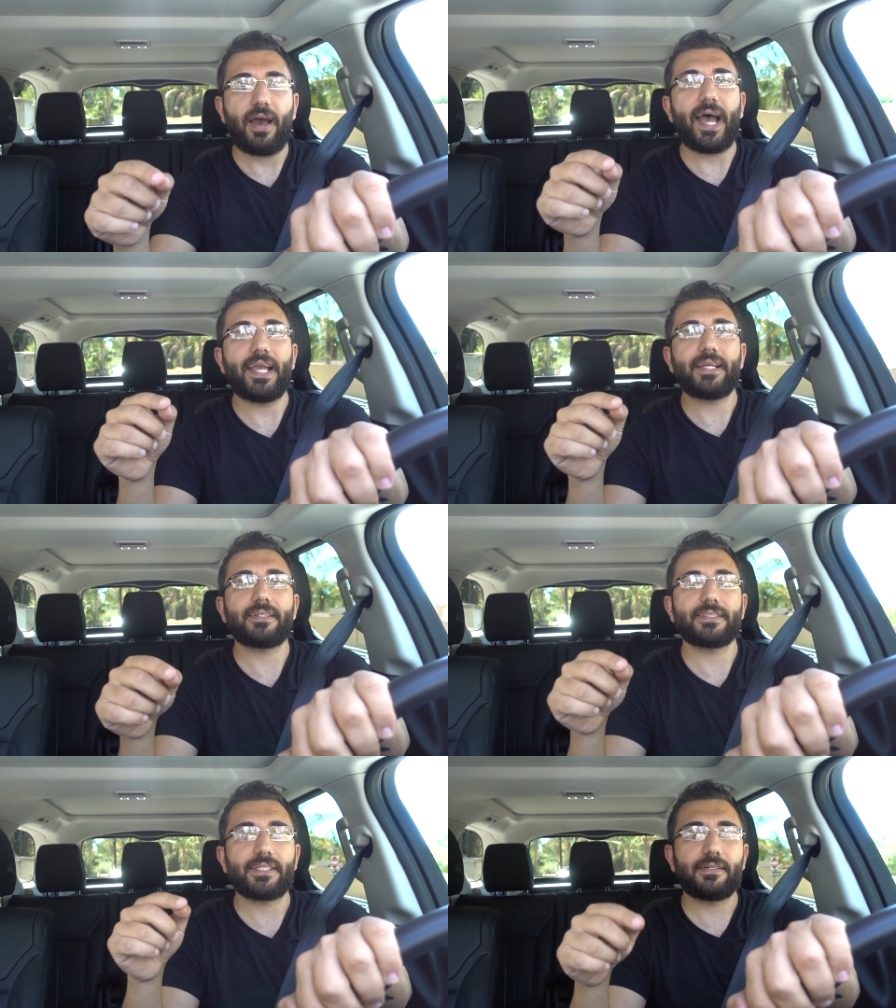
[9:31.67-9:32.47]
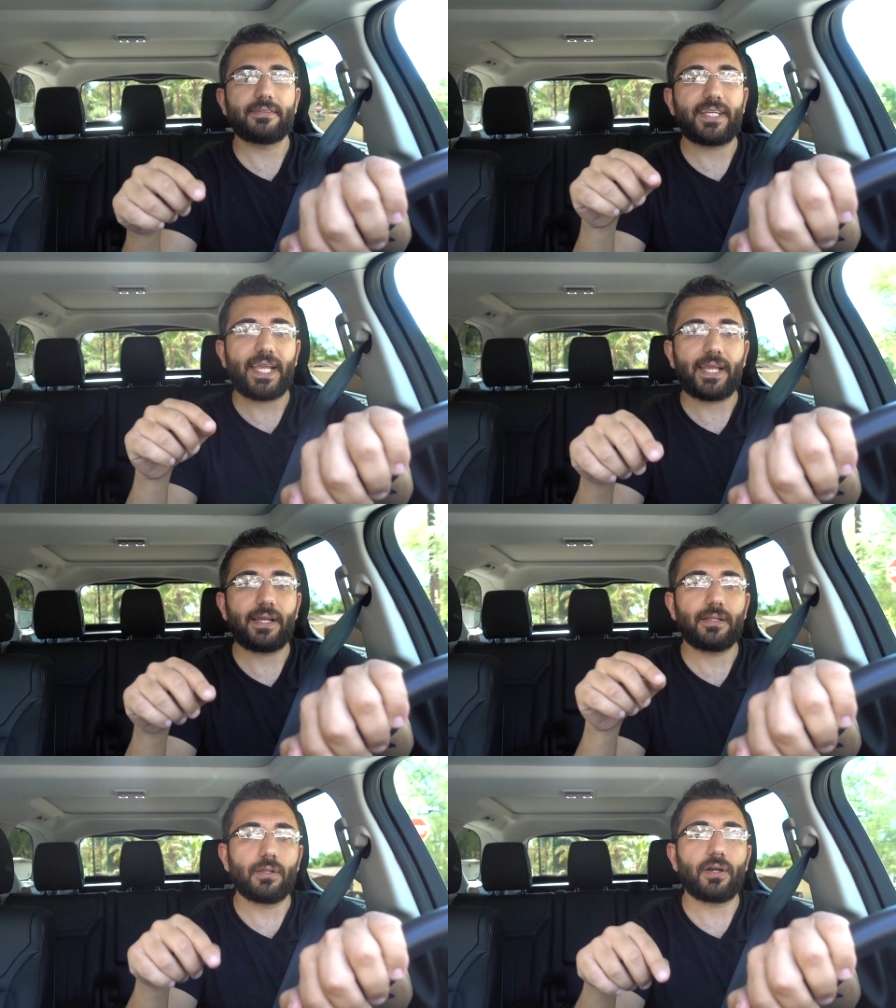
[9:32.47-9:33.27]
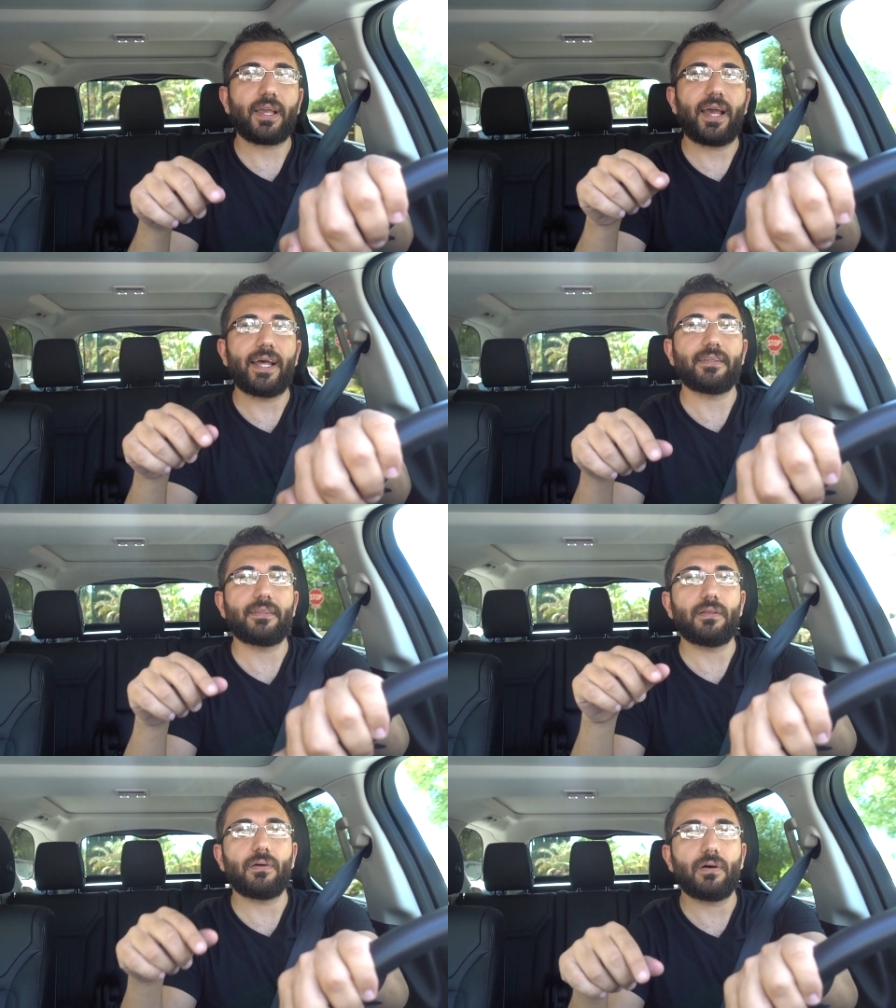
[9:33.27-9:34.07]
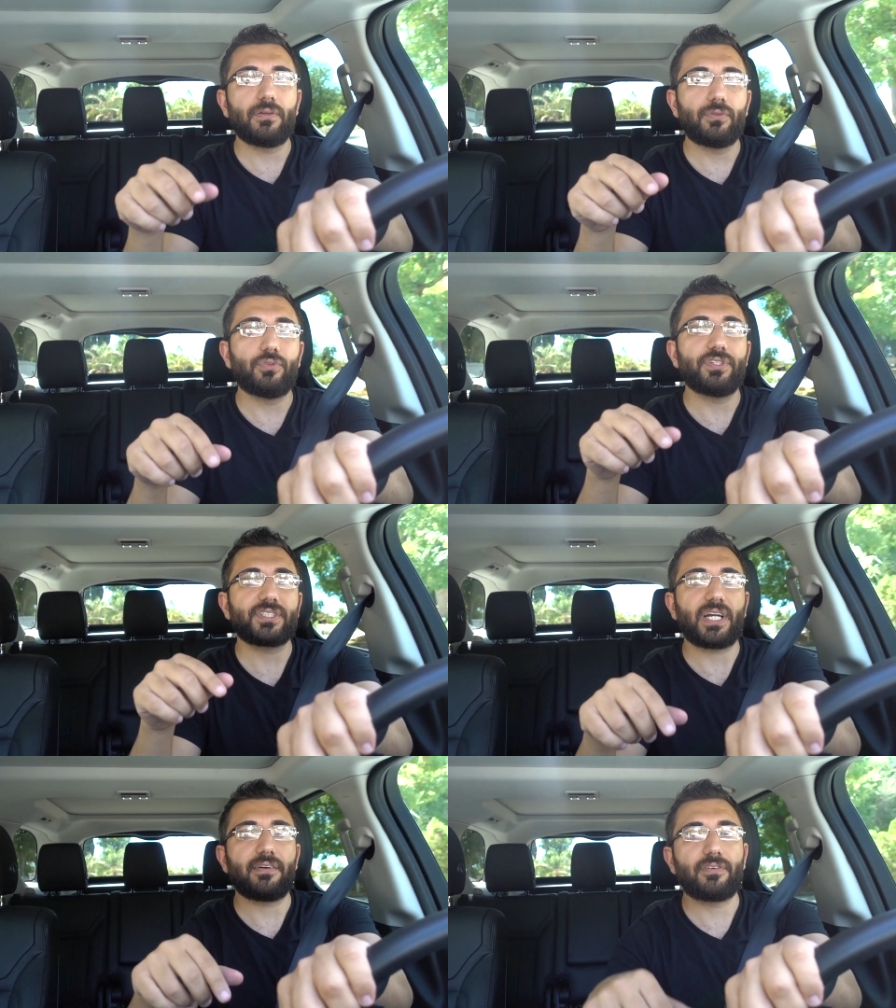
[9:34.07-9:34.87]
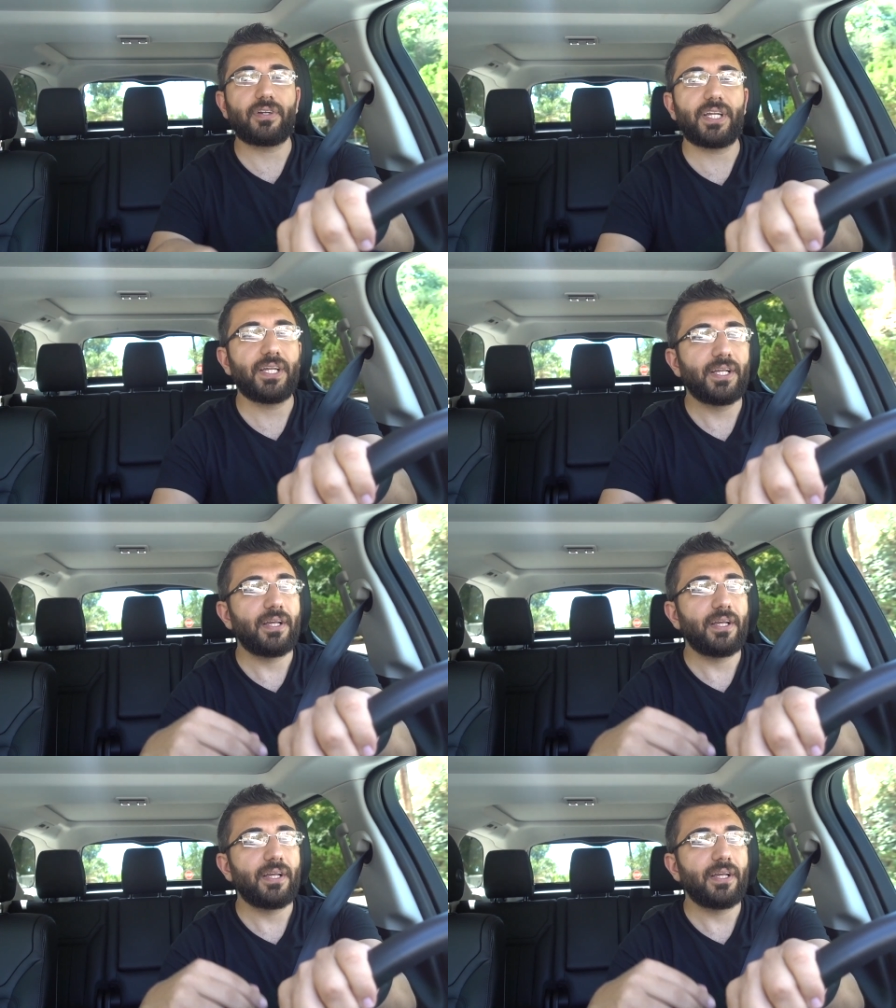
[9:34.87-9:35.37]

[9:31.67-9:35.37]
I consider taking a look at the all-new Discovery,